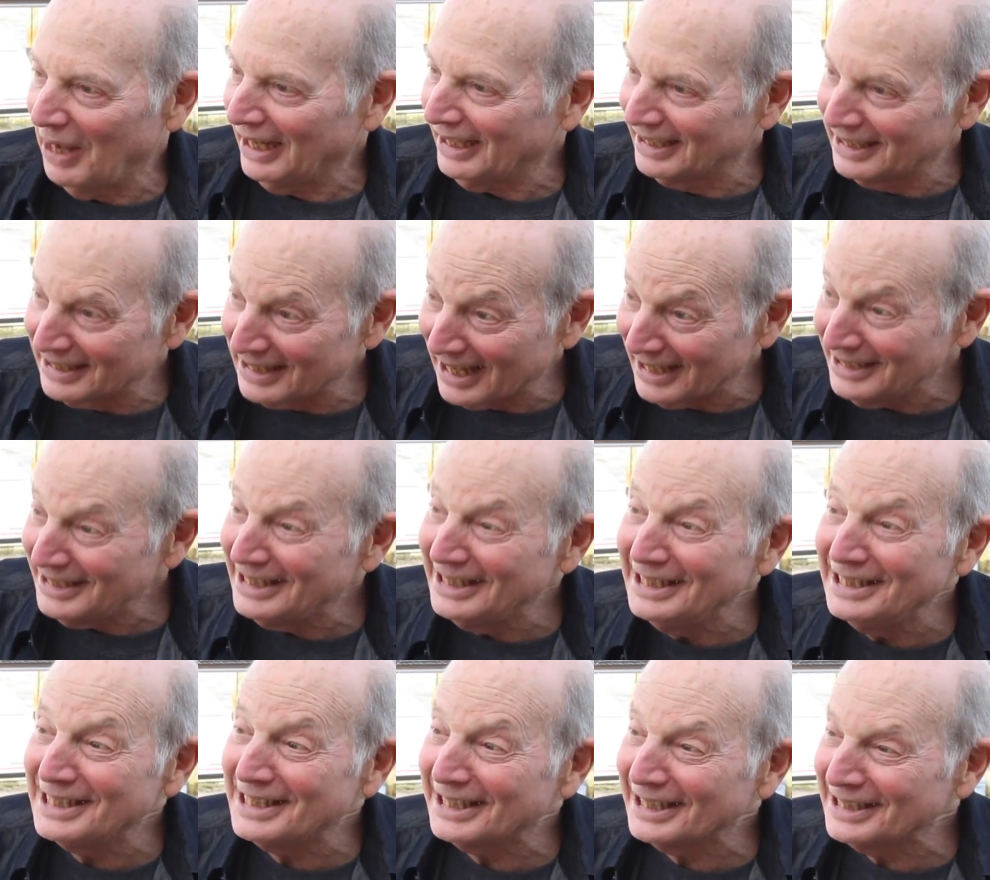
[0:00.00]
back in
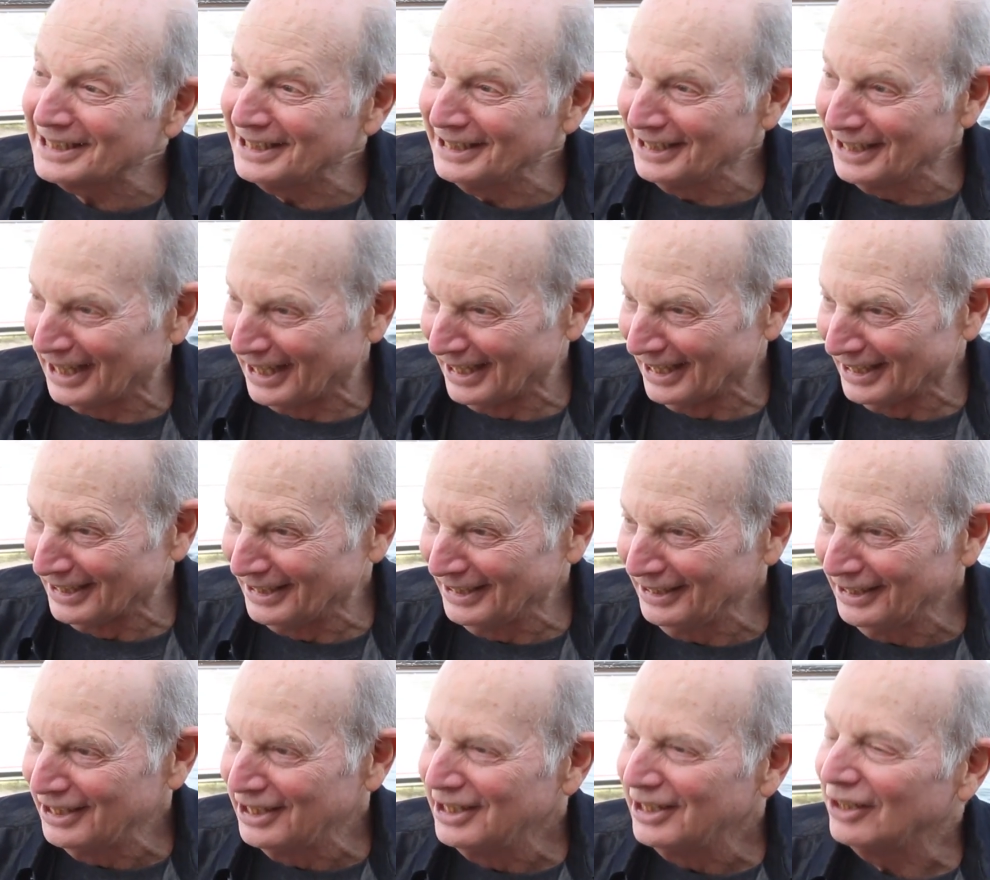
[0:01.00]
1969
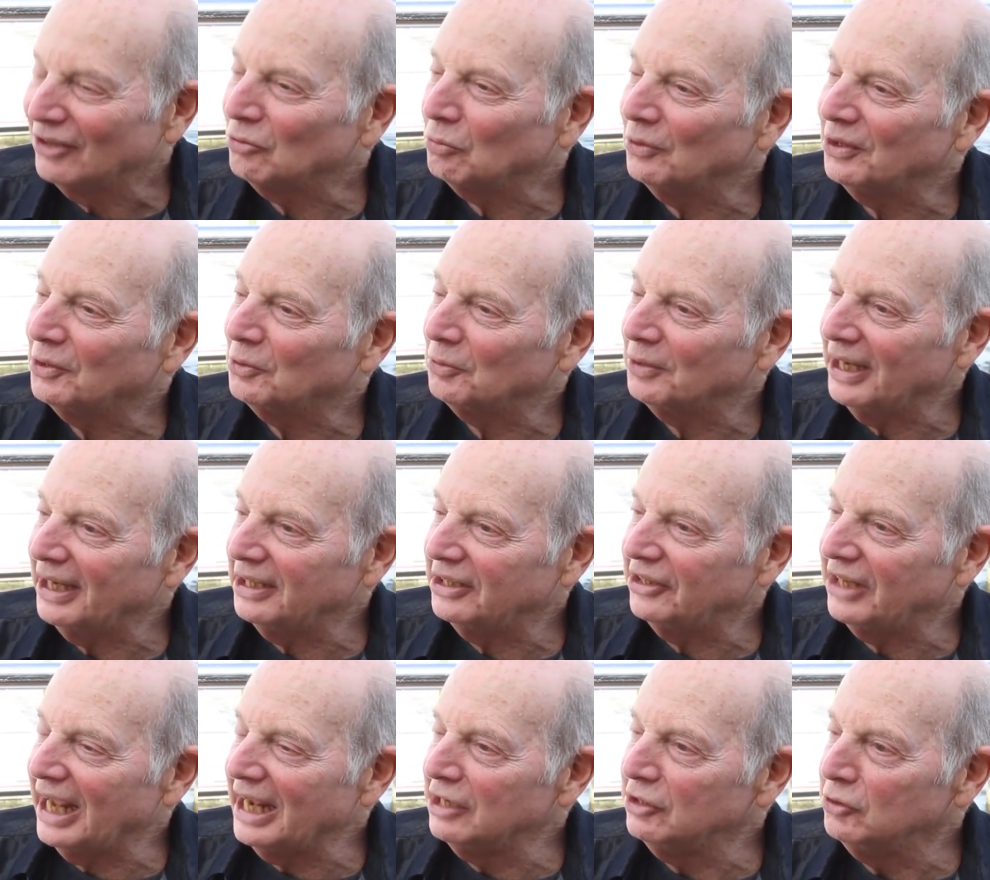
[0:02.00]
is we
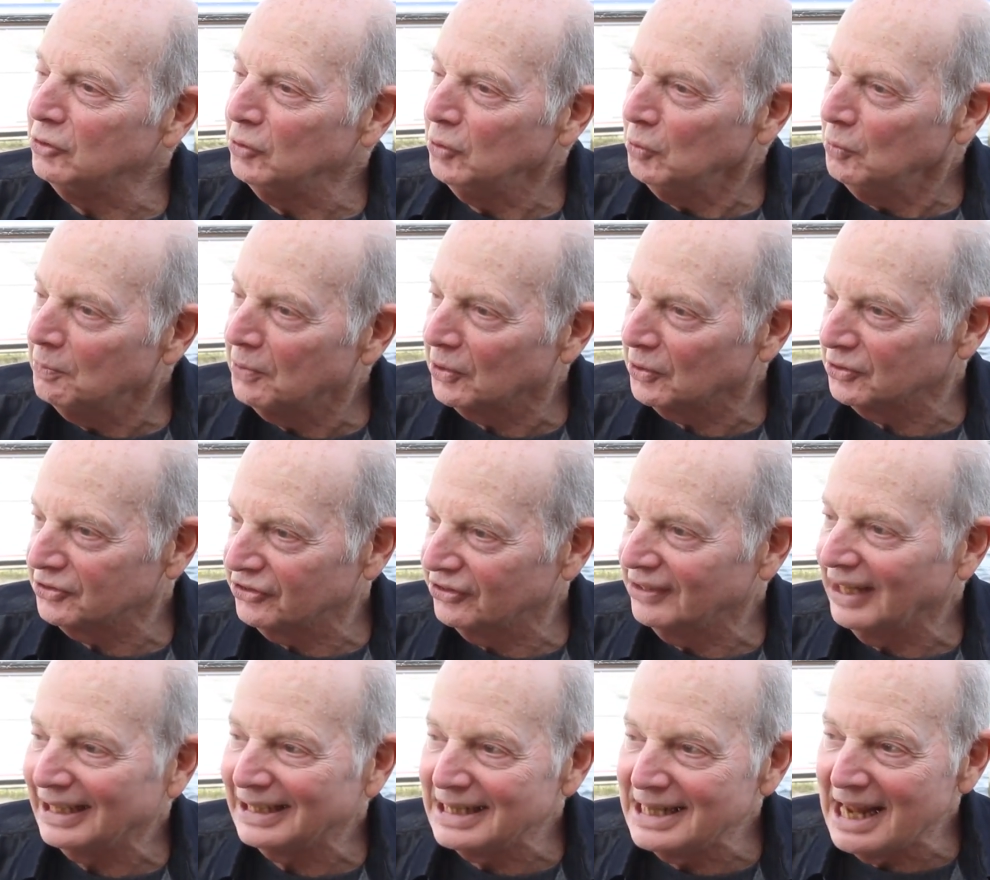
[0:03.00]
created a new
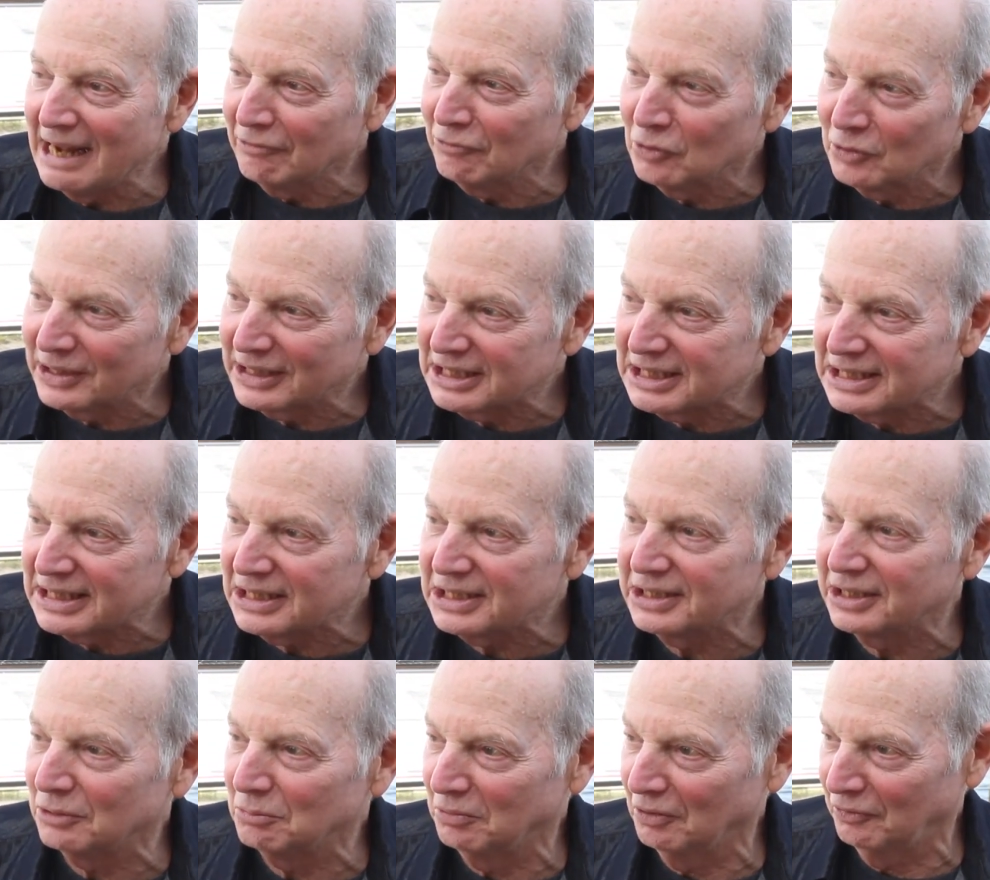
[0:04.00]
person that never
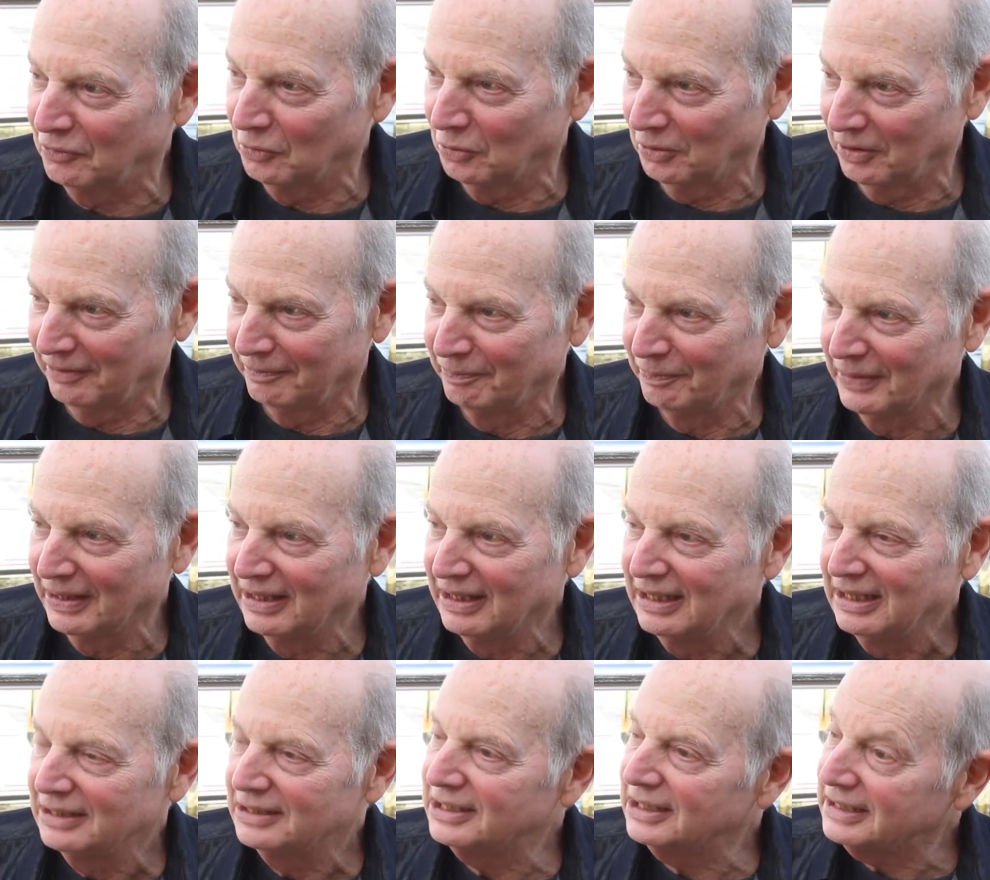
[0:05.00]
existed before.
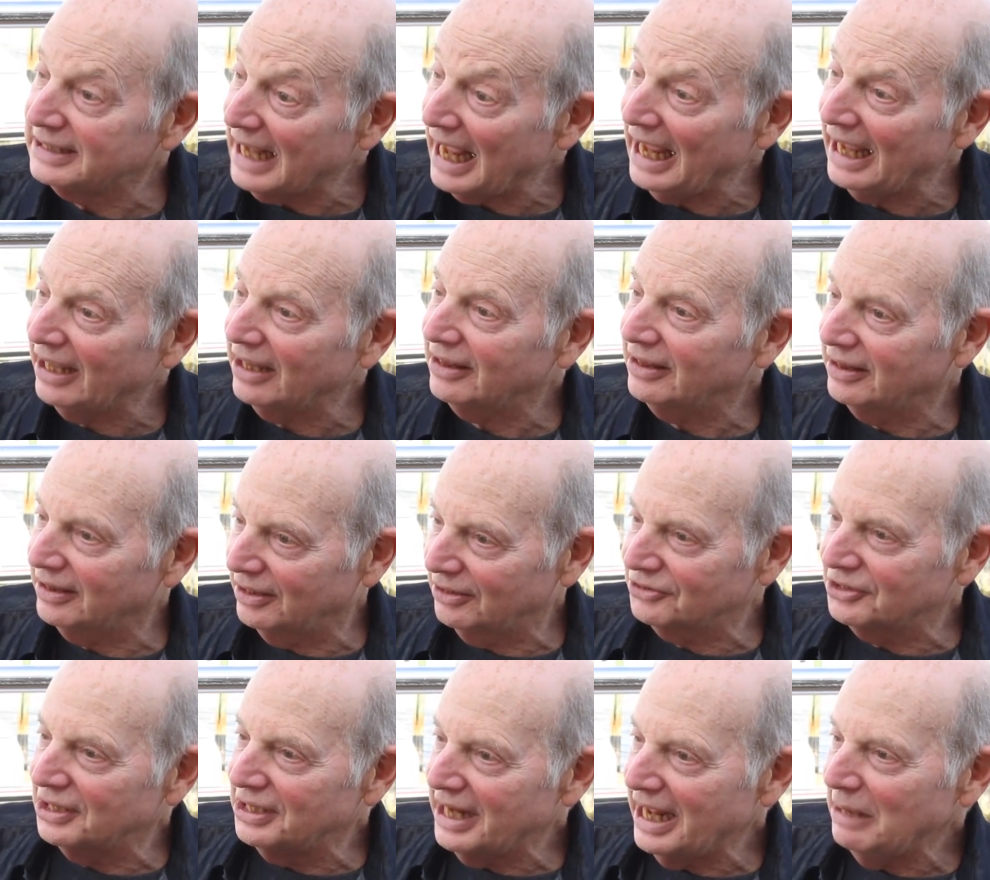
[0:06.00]
Today,
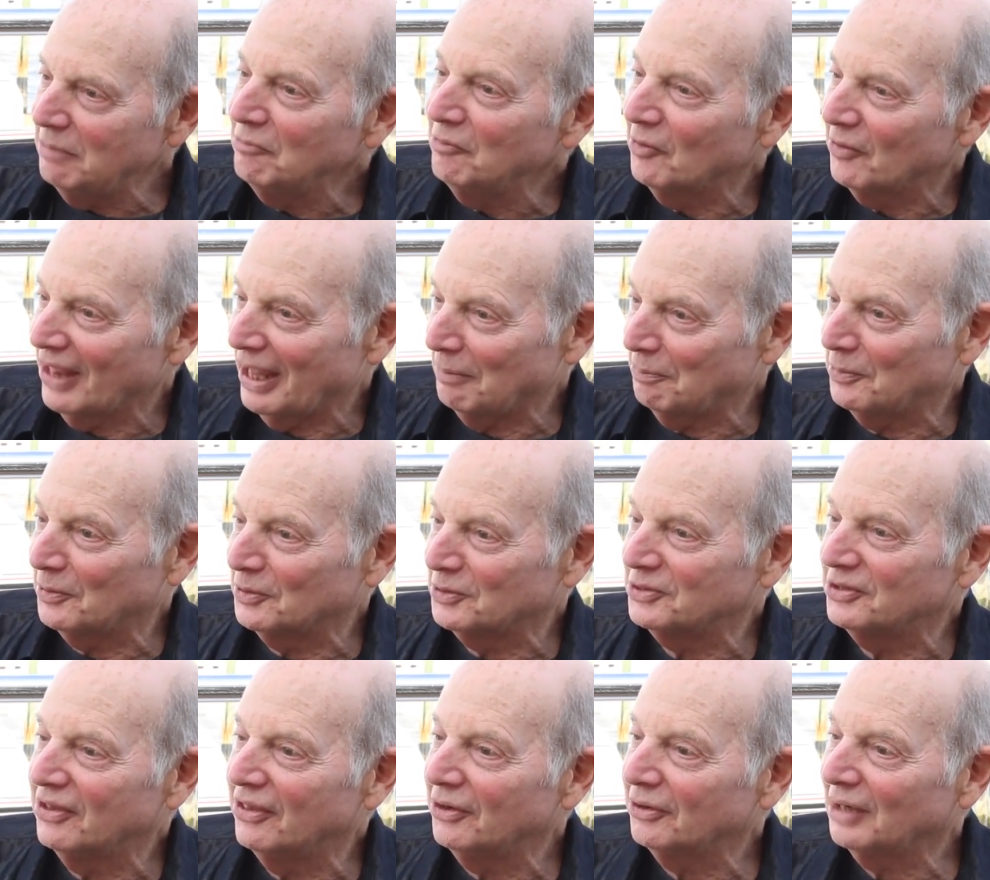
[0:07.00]
there's a name for that
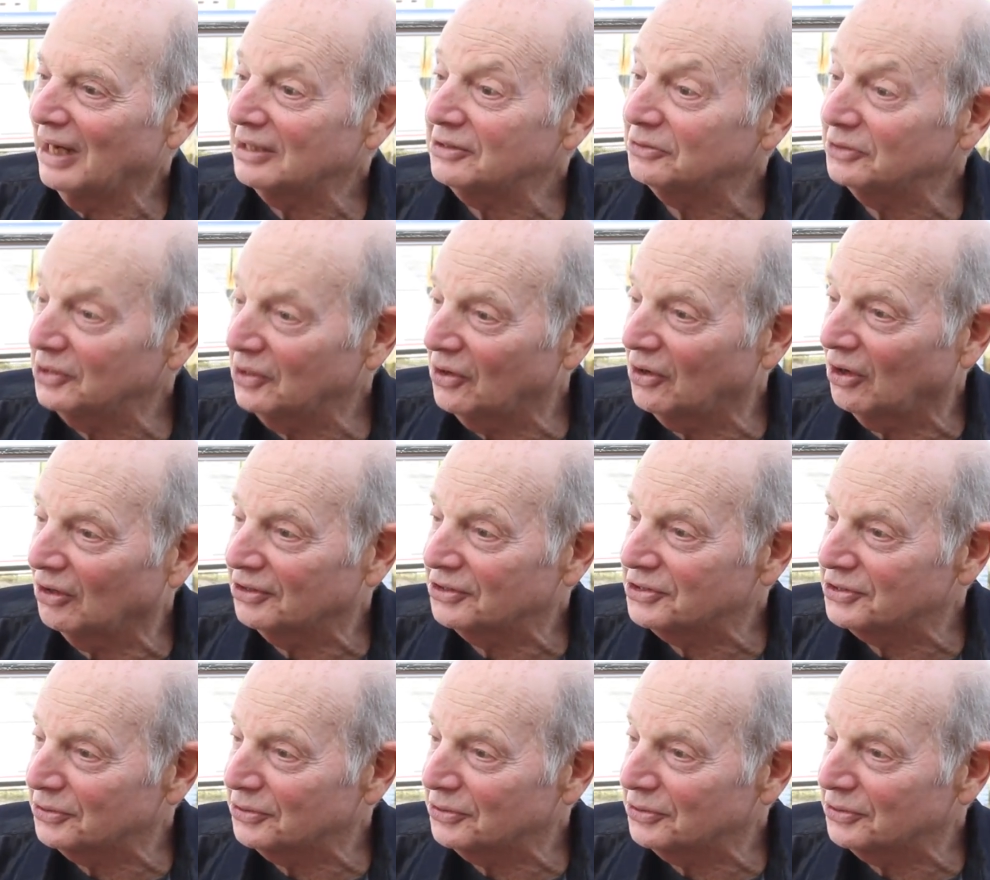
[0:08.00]
person. They're actually called a